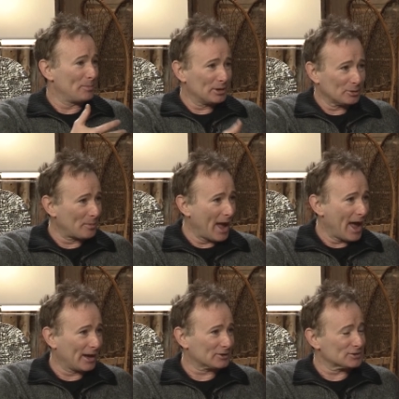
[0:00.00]

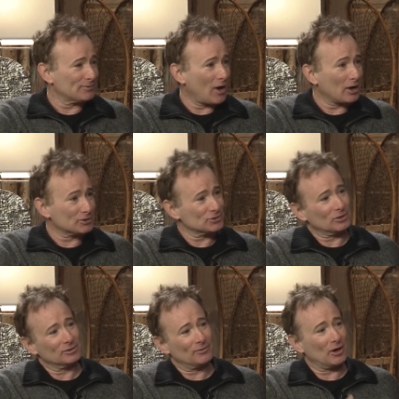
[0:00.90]
Miramax, Fox
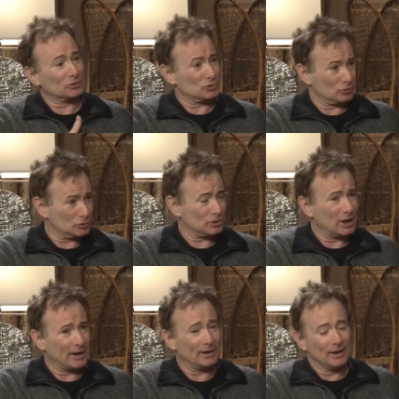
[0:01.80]
started Fox
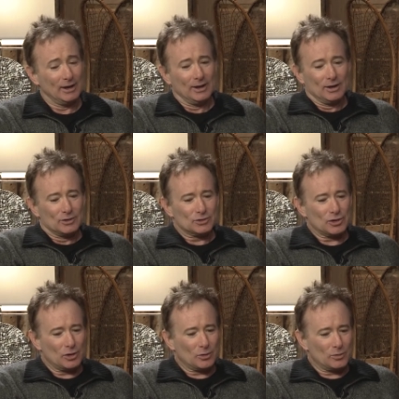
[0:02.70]
Searchlight.
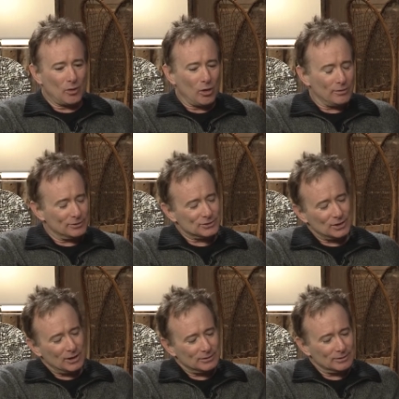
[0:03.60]
So all of a
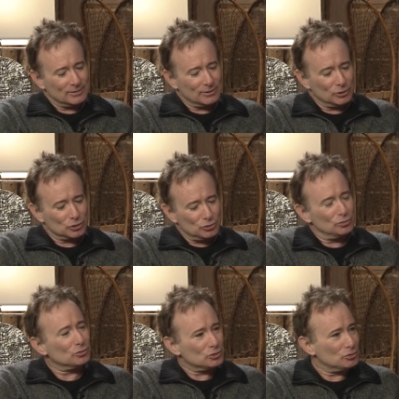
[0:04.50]
sudden, the
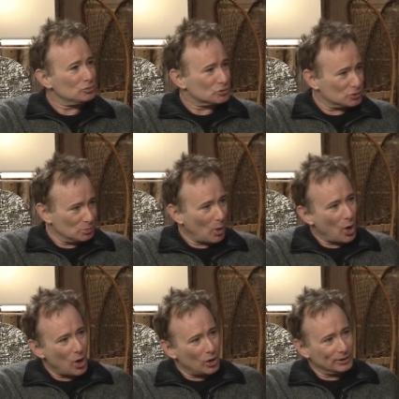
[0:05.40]
true, true
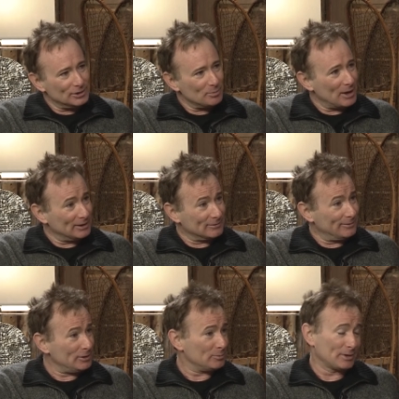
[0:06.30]
small independent
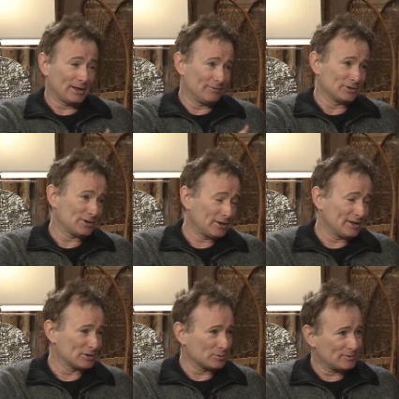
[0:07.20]
film that even
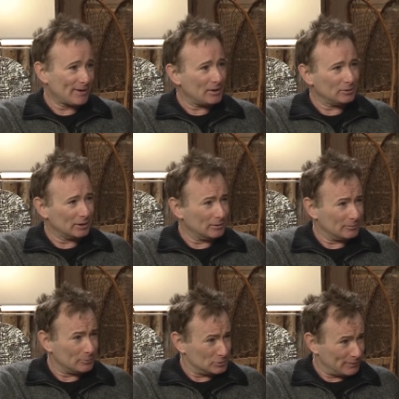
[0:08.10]
Sundance was, founding,
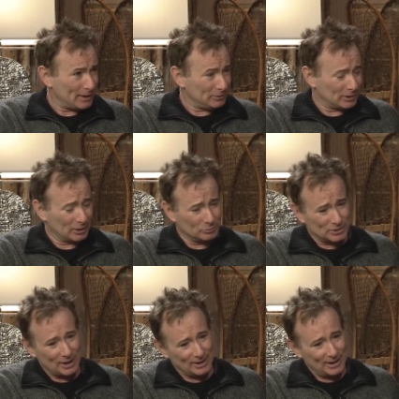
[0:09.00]
was founded on was
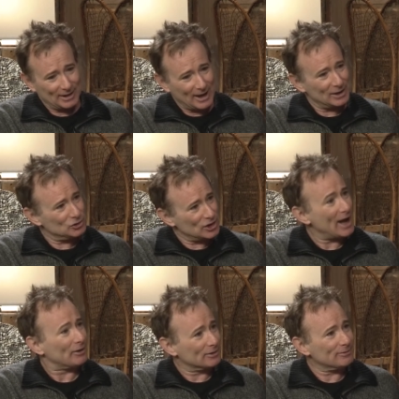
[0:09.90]
kind of getting edged
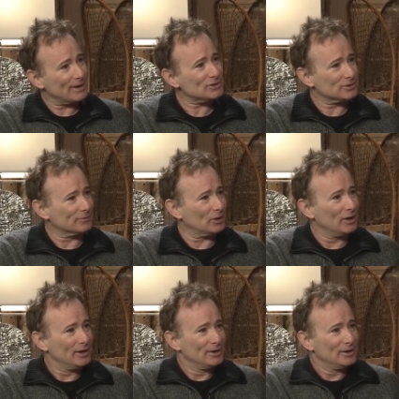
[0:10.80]
out of the festival.